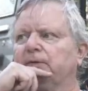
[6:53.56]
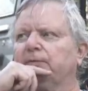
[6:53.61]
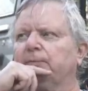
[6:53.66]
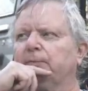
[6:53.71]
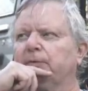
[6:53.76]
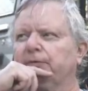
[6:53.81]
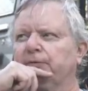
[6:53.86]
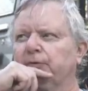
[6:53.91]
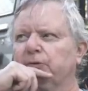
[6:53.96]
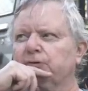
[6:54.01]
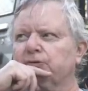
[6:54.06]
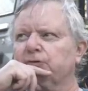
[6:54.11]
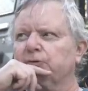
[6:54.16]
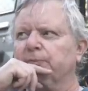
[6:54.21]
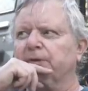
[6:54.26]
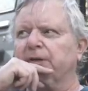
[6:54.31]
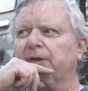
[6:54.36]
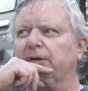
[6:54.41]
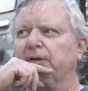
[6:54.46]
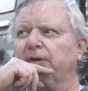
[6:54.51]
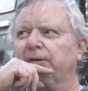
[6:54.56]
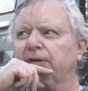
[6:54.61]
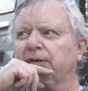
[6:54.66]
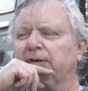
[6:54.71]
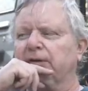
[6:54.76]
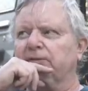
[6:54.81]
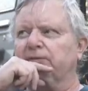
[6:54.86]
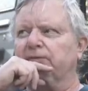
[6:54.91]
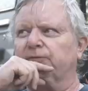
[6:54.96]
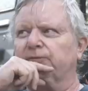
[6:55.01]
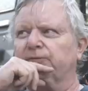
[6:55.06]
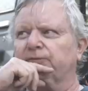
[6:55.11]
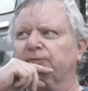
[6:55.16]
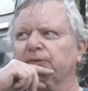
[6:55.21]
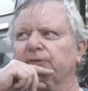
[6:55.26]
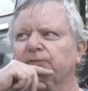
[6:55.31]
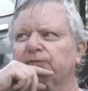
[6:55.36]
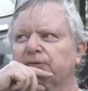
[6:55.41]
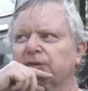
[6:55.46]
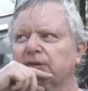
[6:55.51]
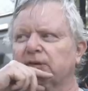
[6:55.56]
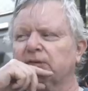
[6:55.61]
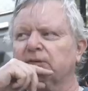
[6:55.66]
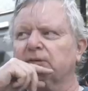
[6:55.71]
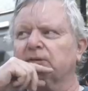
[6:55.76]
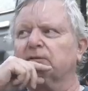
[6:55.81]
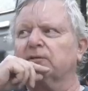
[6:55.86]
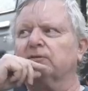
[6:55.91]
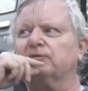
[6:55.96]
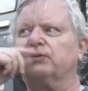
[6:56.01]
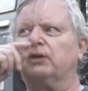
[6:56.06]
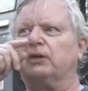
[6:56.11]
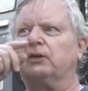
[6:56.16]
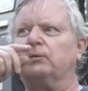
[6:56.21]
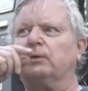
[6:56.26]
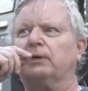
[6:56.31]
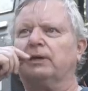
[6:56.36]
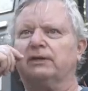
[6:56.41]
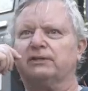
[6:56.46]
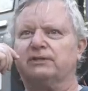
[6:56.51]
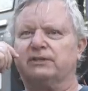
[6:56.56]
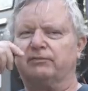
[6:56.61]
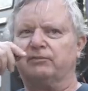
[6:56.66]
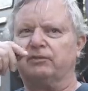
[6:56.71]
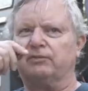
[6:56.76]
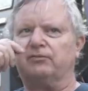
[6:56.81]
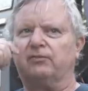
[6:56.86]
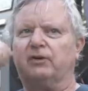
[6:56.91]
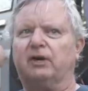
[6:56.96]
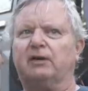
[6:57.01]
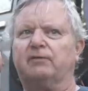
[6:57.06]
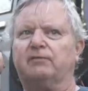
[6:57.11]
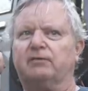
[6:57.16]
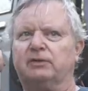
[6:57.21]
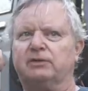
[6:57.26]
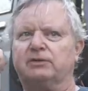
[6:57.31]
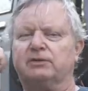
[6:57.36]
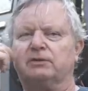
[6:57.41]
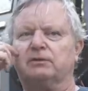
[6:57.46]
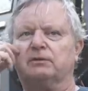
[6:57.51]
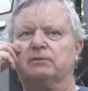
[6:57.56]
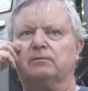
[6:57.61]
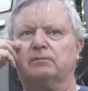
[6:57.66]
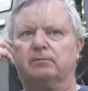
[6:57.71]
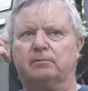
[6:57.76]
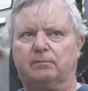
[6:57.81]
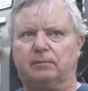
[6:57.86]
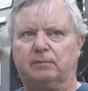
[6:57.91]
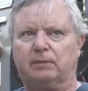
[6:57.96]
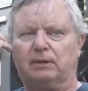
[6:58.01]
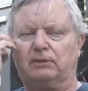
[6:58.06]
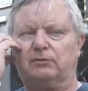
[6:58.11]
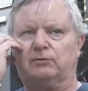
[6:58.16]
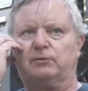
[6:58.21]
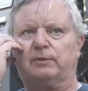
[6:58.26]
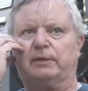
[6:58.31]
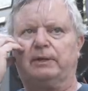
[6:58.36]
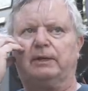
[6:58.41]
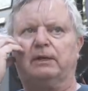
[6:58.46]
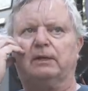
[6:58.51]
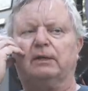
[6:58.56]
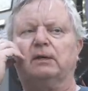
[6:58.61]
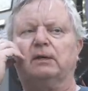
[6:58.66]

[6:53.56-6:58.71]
My first troop carrier, I think, had 50. The second one had 75. This, 120.